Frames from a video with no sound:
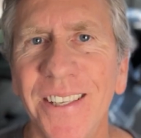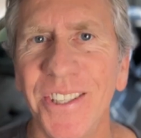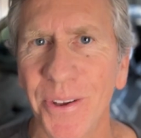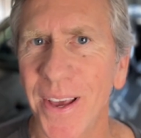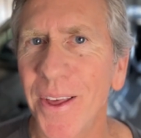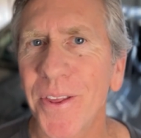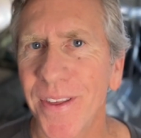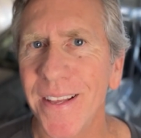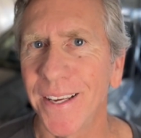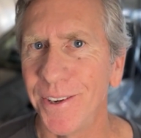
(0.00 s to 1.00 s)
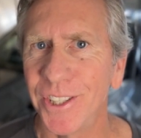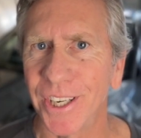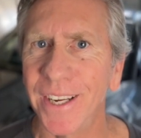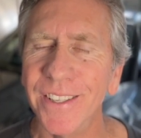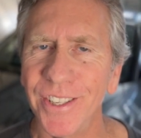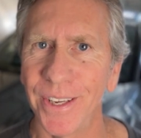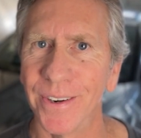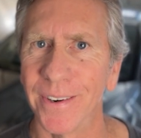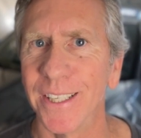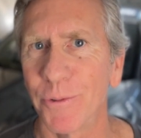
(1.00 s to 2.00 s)
So the other thing that you should
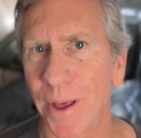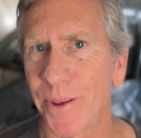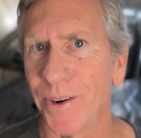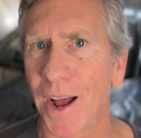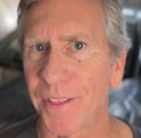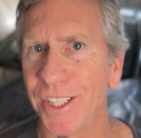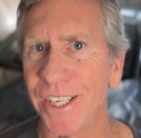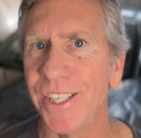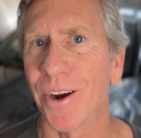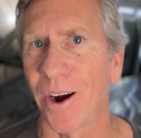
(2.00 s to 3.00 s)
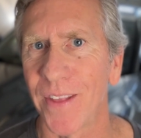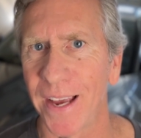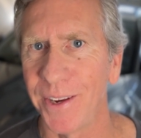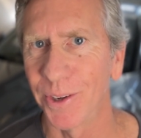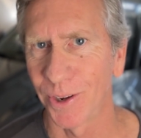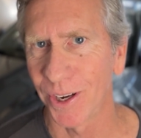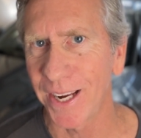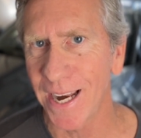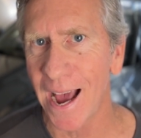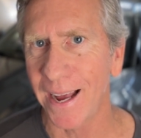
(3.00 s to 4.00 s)
consider is whether or not the GTR that you're
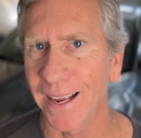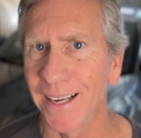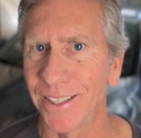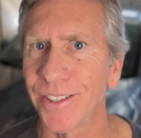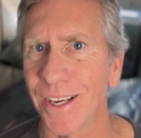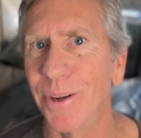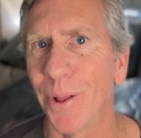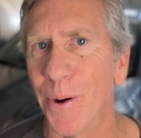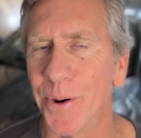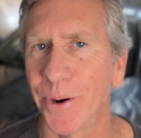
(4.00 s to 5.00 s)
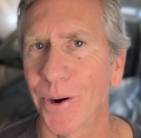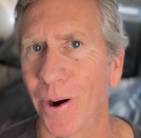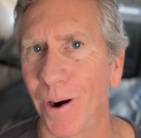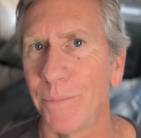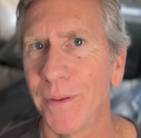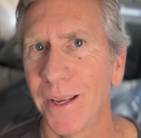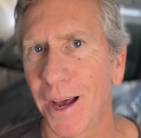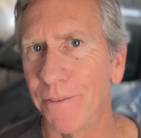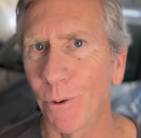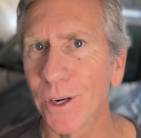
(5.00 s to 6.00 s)
looking at is a single owner car.
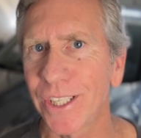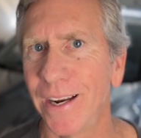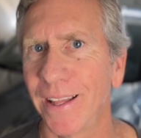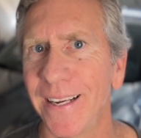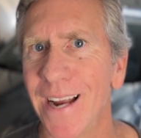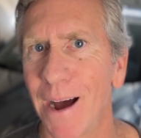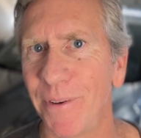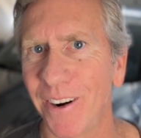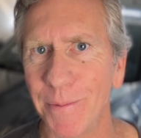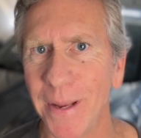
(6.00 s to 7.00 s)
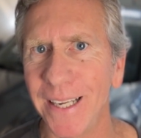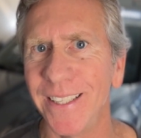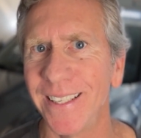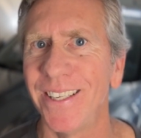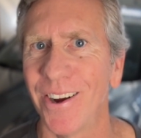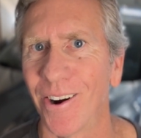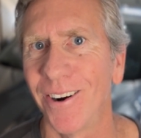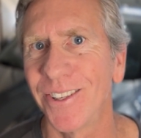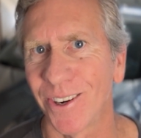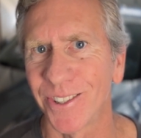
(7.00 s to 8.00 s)
Unfortunately, not very many
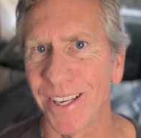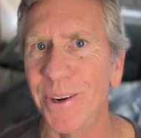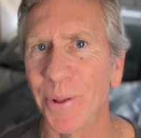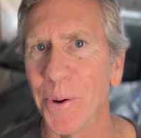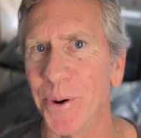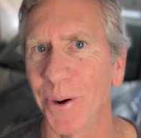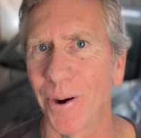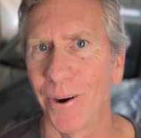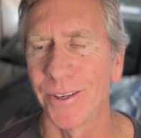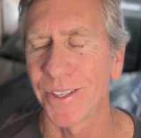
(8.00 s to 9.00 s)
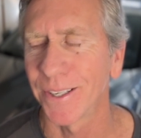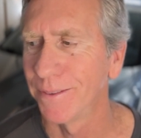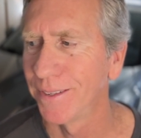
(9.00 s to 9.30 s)
GTRs are single owner cars.